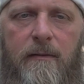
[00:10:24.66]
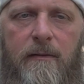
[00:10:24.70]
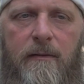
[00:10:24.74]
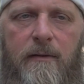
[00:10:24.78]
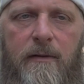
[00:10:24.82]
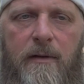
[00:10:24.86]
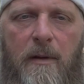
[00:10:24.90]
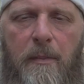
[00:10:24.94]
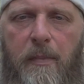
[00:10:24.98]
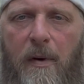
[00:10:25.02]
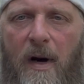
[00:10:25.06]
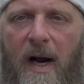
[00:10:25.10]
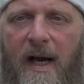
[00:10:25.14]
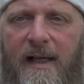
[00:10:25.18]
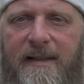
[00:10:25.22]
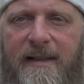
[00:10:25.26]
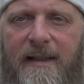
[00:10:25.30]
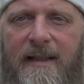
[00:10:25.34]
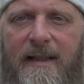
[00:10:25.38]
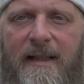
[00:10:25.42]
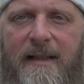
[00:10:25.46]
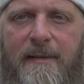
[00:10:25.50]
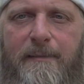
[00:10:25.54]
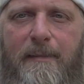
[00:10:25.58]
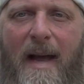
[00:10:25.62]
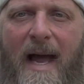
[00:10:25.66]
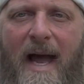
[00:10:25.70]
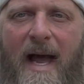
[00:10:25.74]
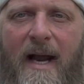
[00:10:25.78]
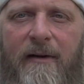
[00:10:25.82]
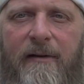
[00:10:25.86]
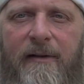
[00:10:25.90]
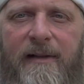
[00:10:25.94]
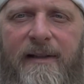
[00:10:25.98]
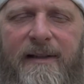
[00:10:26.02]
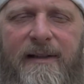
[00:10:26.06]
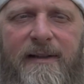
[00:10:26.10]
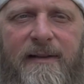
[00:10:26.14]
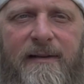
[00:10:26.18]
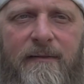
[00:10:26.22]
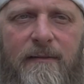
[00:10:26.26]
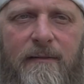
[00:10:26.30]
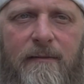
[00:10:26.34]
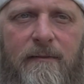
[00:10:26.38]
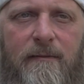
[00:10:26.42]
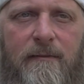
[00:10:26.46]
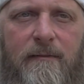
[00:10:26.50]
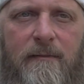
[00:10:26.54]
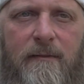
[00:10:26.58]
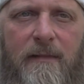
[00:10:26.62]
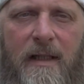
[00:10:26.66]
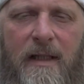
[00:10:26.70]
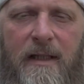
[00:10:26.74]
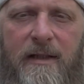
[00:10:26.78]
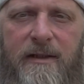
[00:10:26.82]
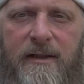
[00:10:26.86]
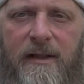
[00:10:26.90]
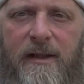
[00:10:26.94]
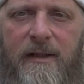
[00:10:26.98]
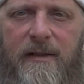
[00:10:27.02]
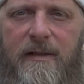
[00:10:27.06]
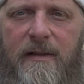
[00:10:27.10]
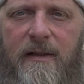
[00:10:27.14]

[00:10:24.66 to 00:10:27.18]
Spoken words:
the price of these batteries is